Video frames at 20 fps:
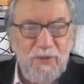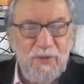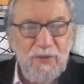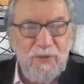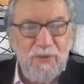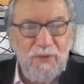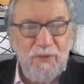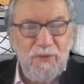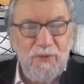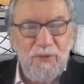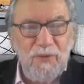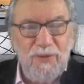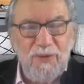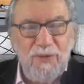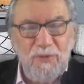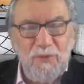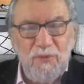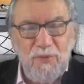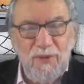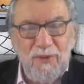through
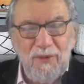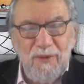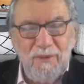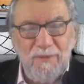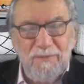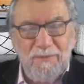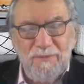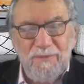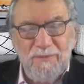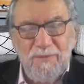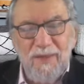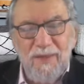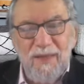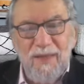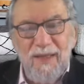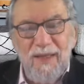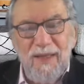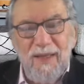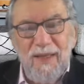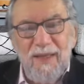his will.
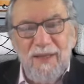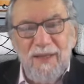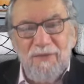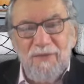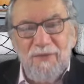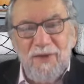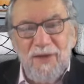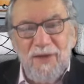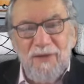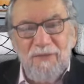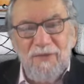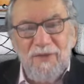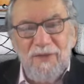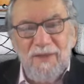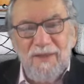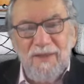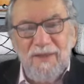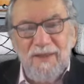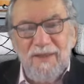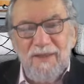For
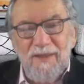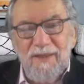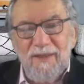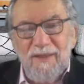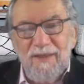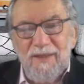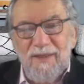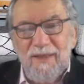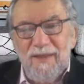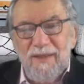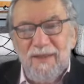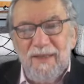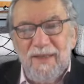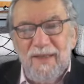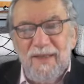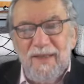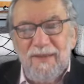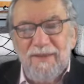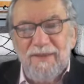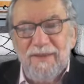everything
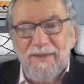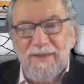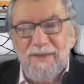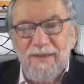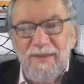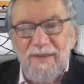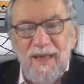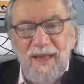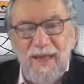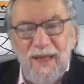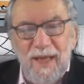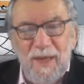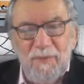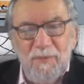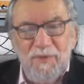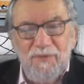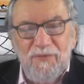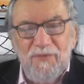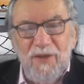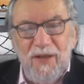that I'm
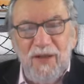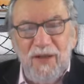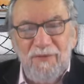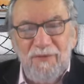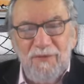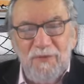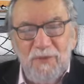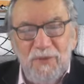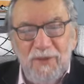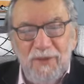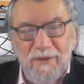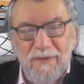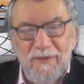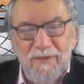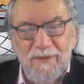involved with